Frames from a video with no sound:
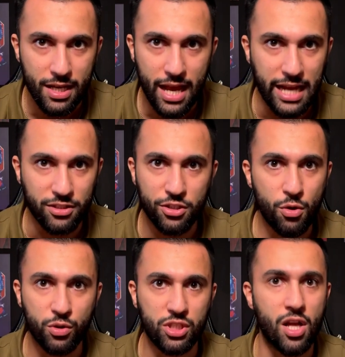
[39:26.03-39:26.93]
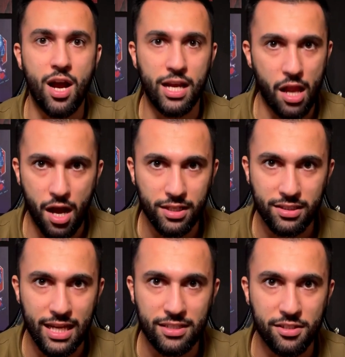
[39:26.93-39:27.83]
it's not
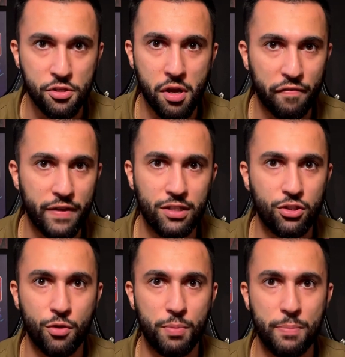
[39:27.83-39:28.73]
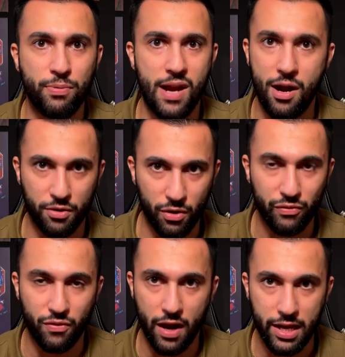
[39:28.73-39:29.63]
stylized, it's nothing to be proud of,
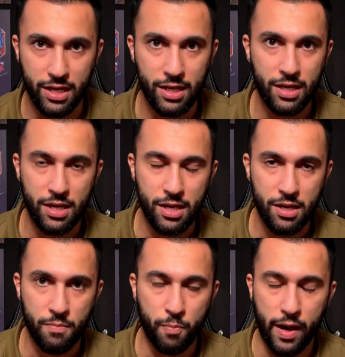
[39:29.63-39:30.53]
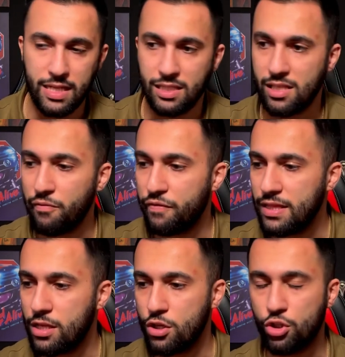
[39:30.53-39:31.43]
right? But it's
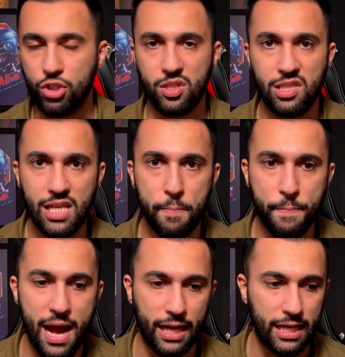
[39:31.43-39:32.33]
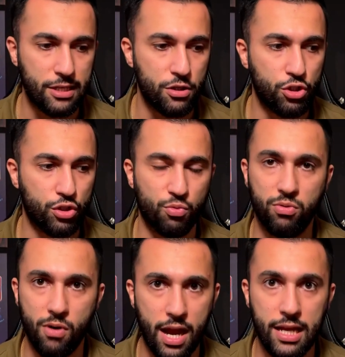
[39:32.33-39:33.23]
something that you just sit back and you just
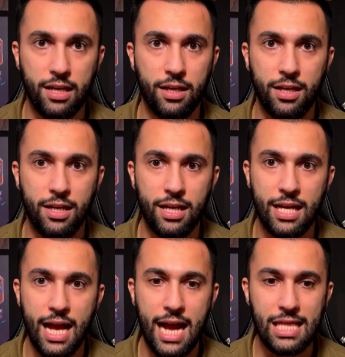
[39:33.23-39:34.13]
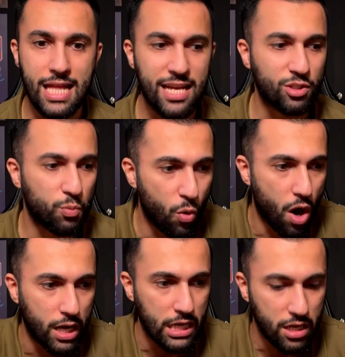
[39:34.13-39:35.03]
write. And that's what
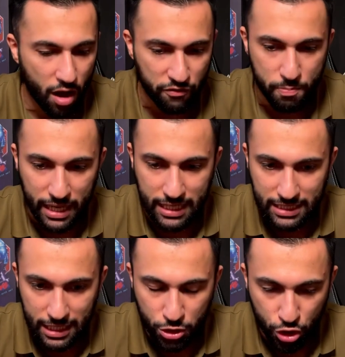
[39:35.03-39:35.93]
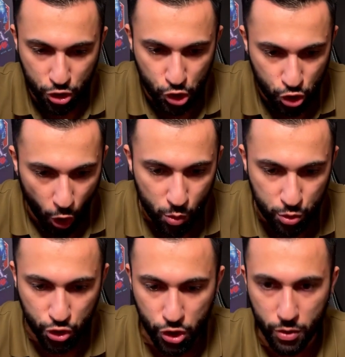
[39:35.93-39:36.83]
I love because it just
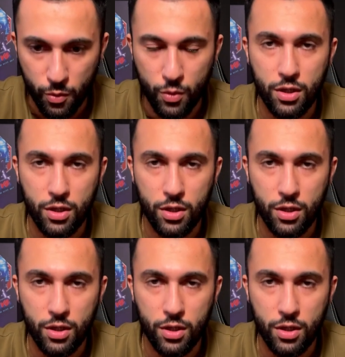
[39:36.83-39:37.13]
showed you